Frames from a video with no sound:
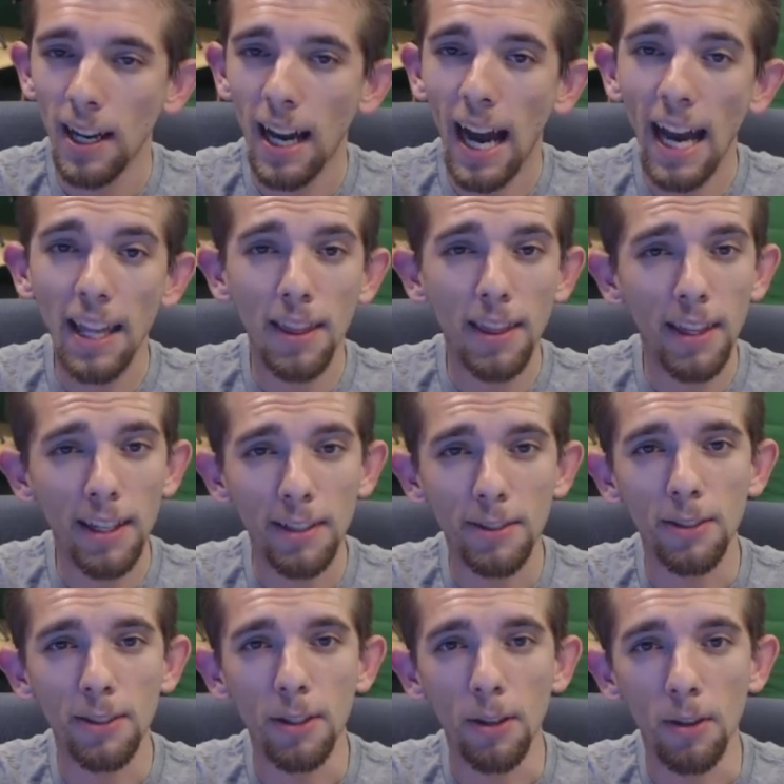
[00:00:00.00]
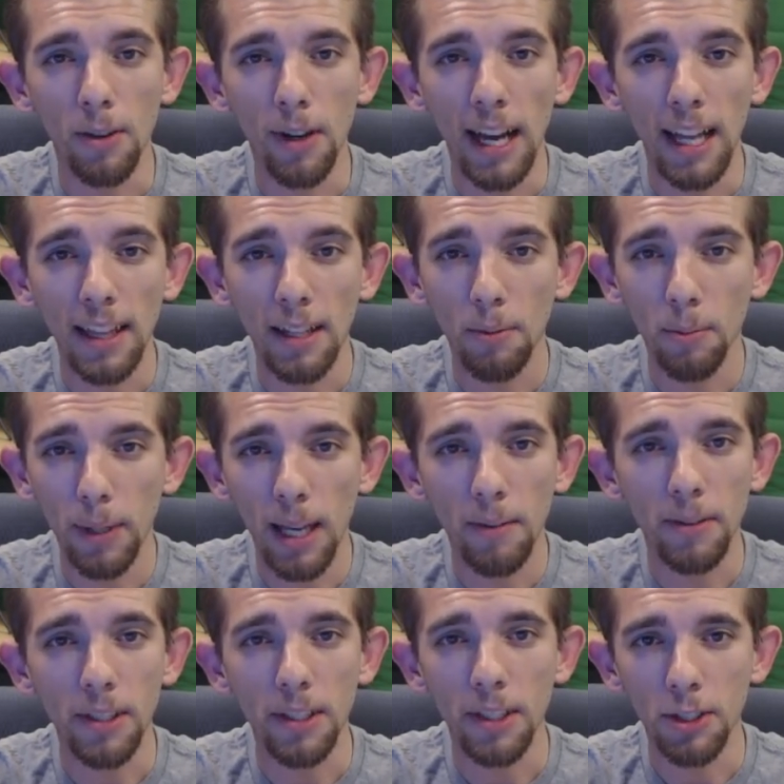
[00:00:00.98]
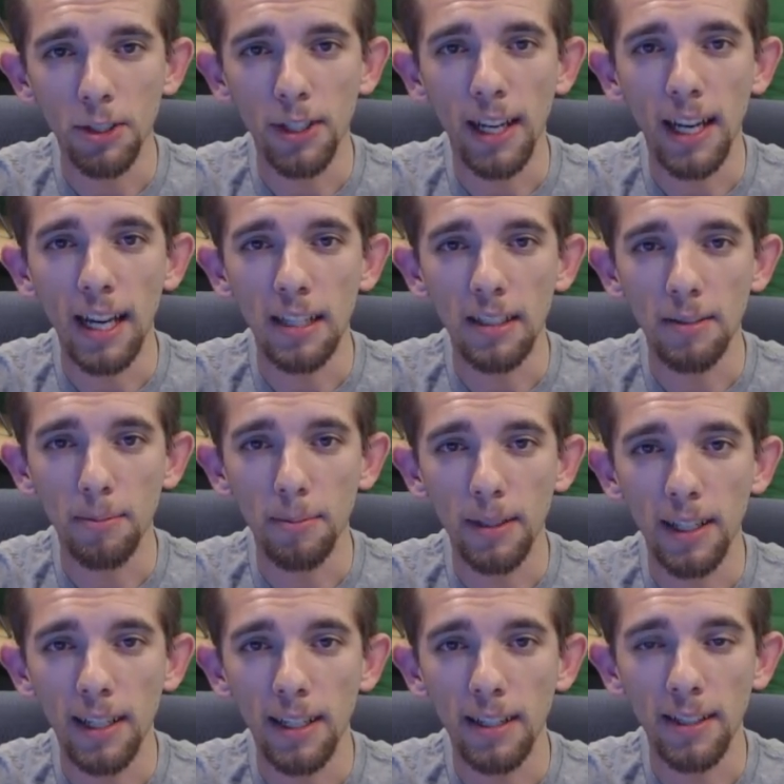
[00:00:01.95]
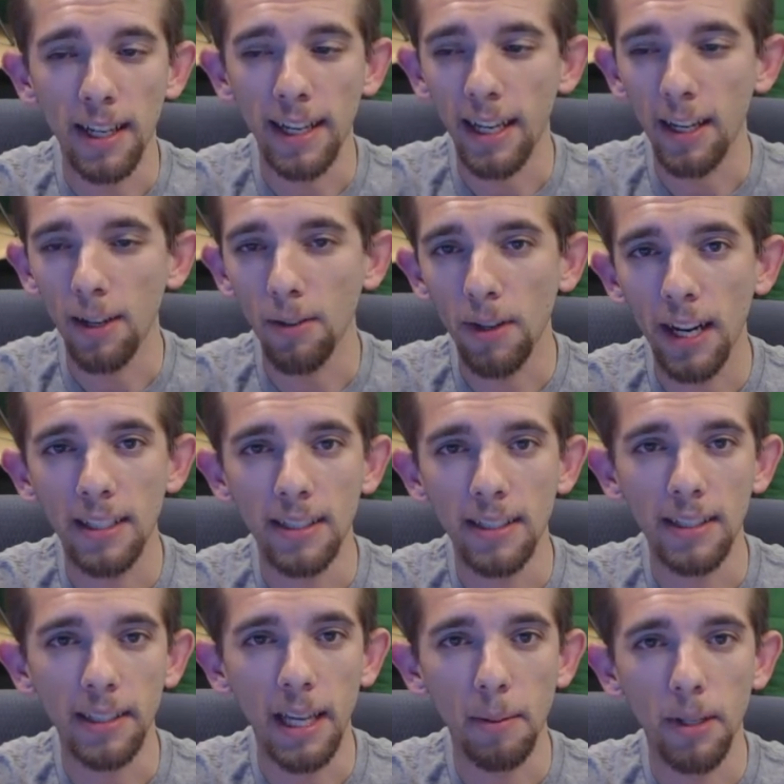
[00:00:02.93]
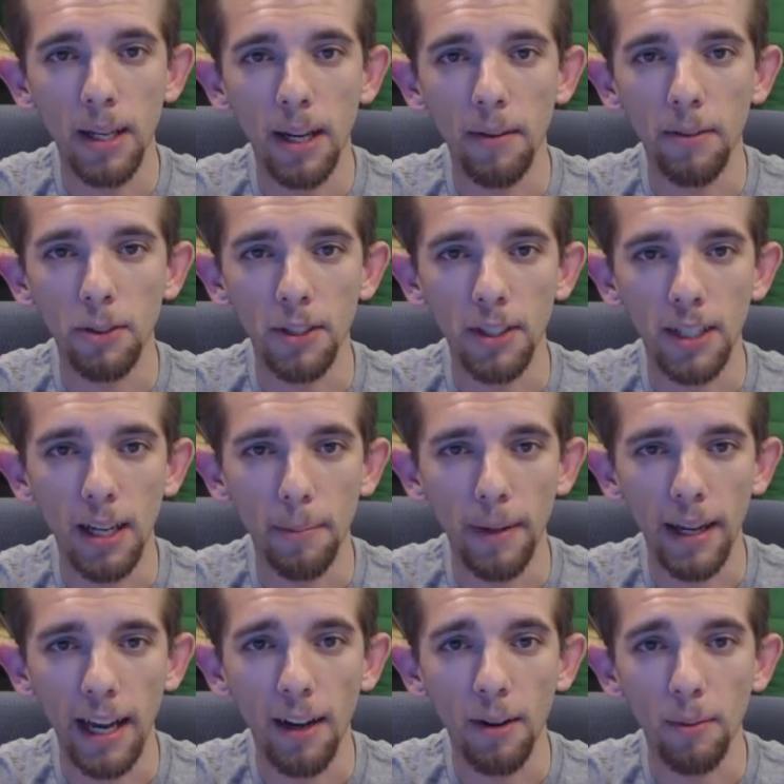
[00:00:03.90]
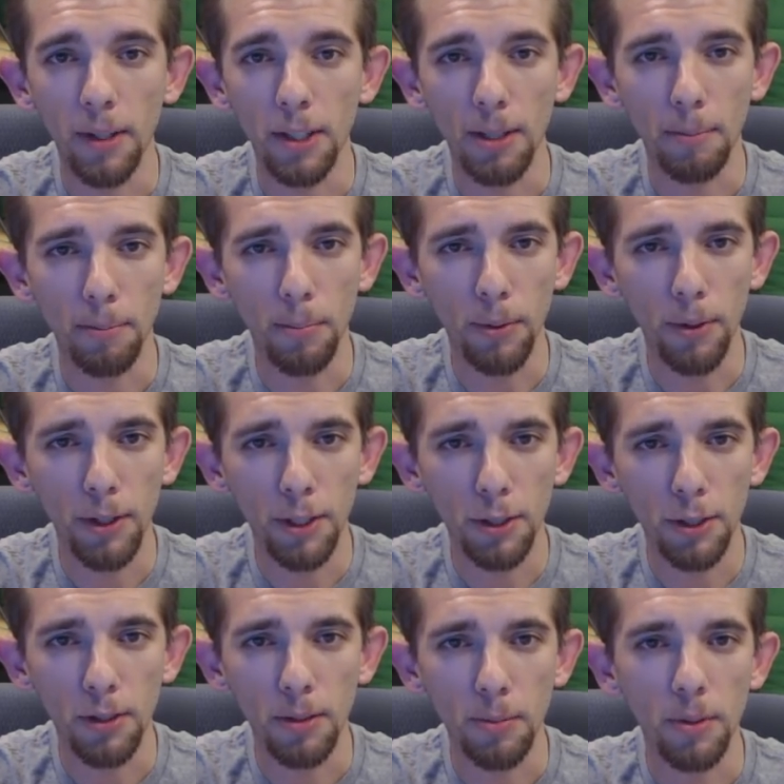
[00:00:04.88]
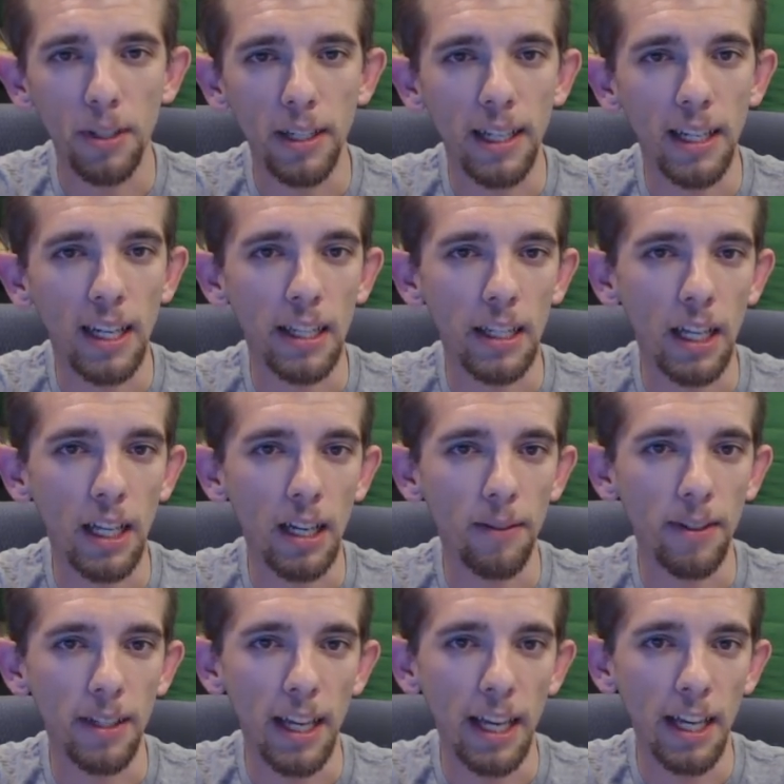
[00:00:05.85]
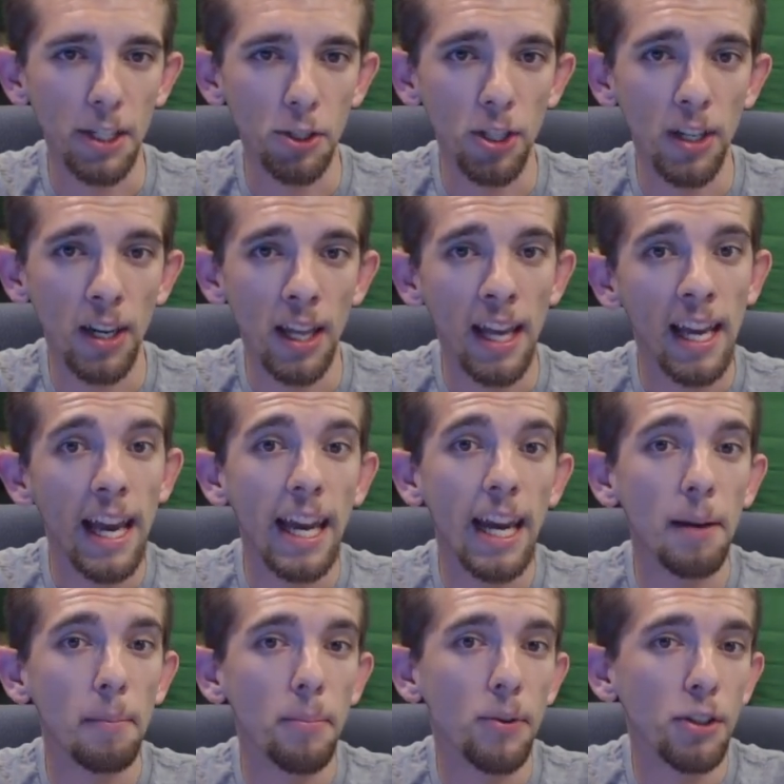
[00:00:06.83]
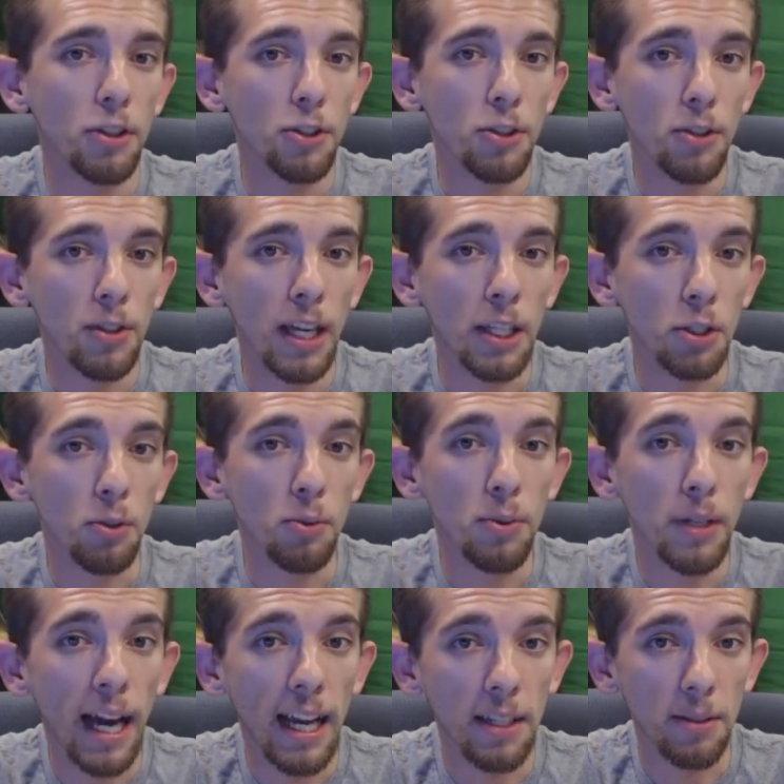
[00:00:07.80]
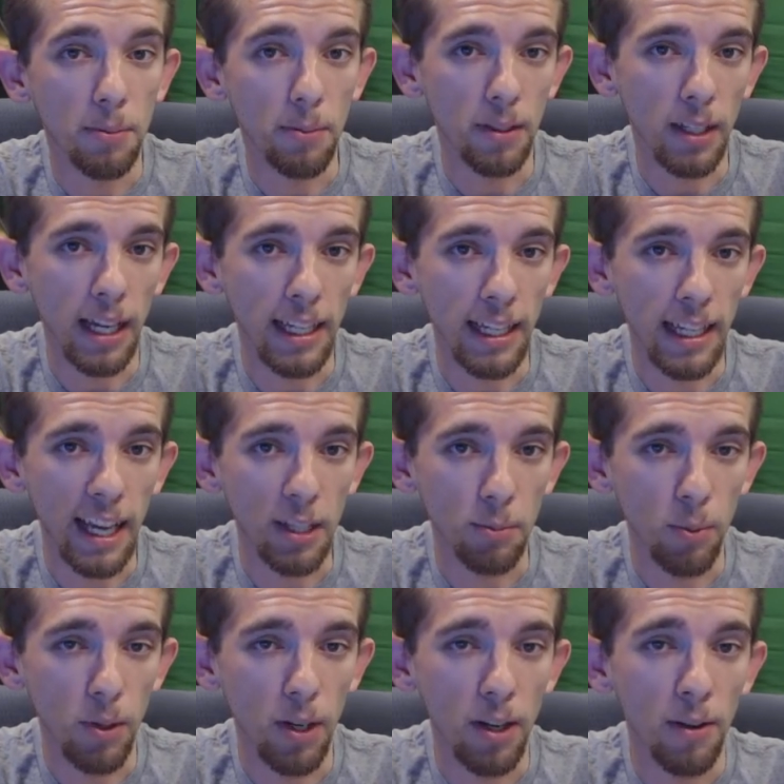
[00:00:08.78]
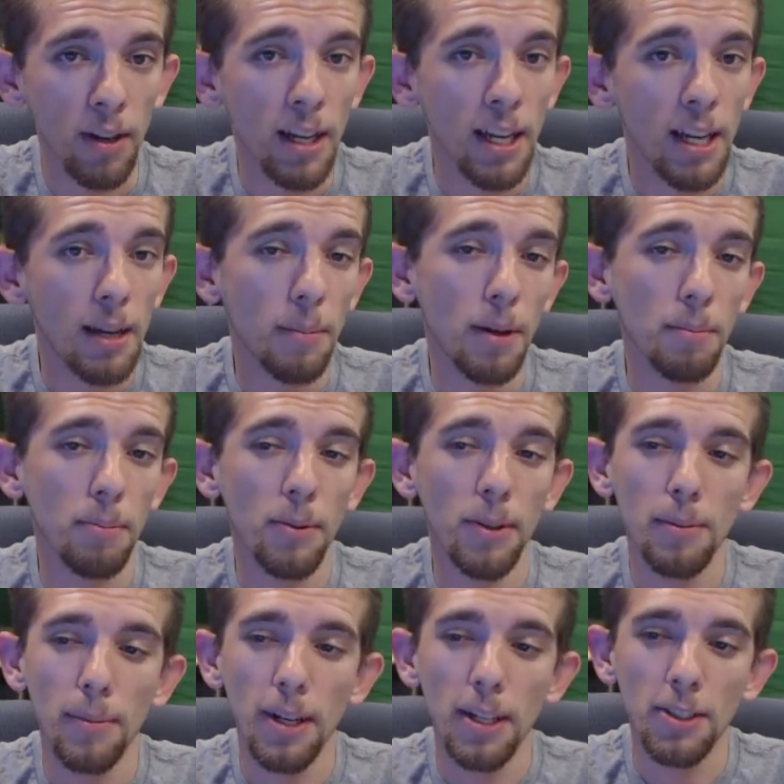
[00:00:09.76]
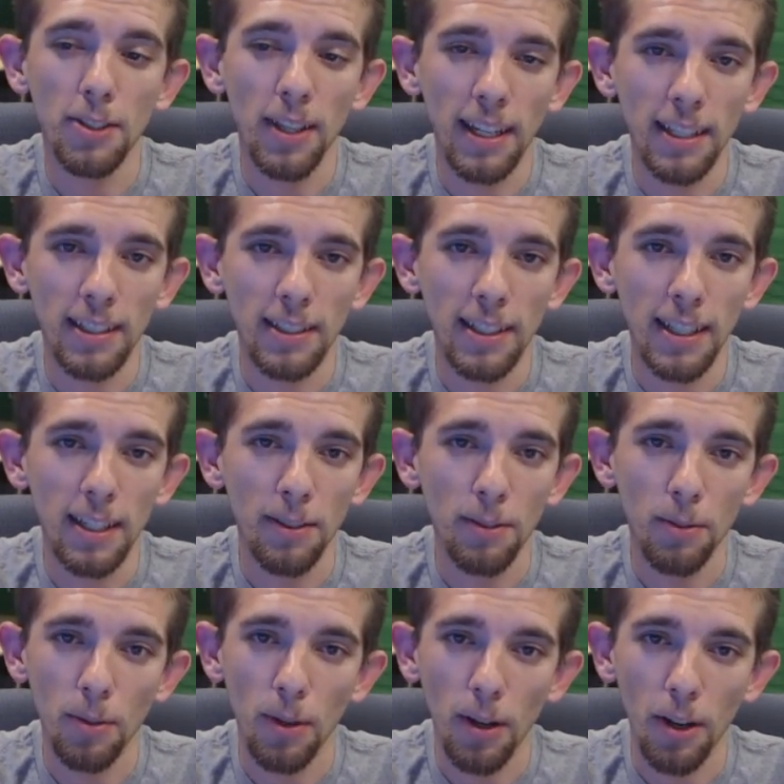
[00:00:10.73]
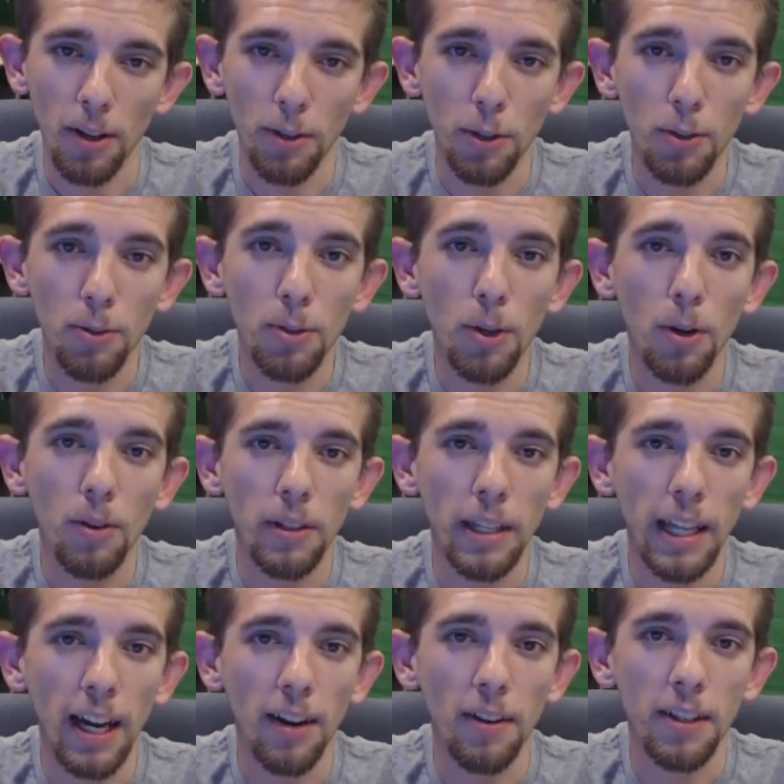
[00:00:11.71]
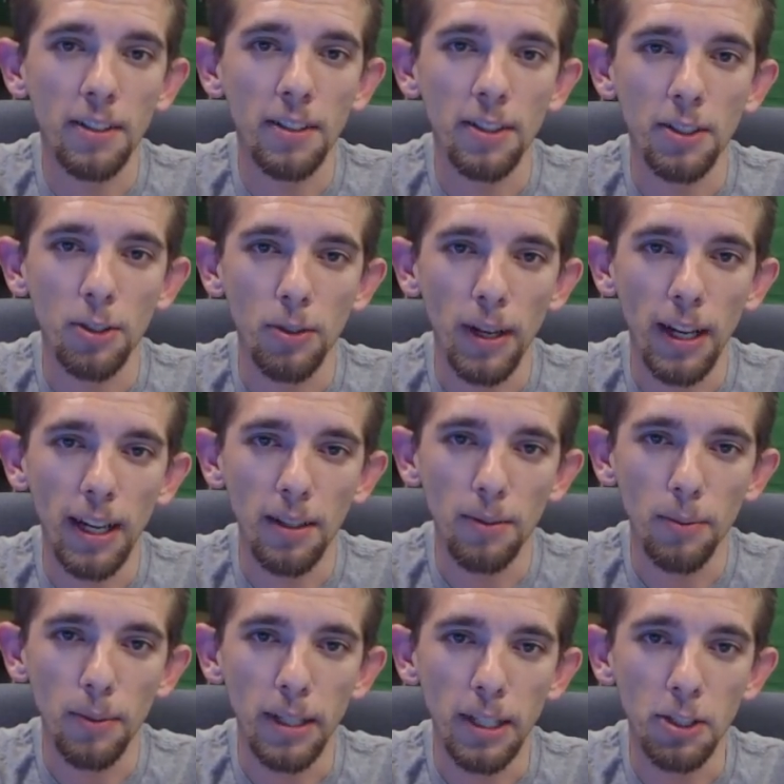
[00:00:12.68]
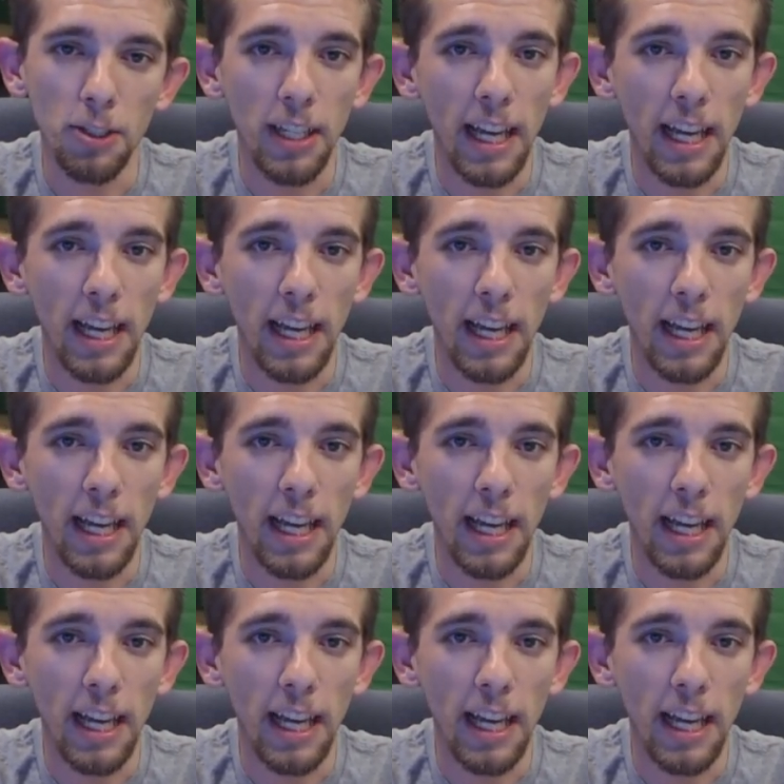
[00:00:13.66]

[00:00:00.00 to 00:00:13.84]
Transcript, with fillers: I think so. I think we have a good chance because I got all kinds of game coverages coming out, which I'm pretty sure will get a lot of attention, and I'm pretty sure that you guys will like as well. But pretty much, like I said, our new goal now is to try to reach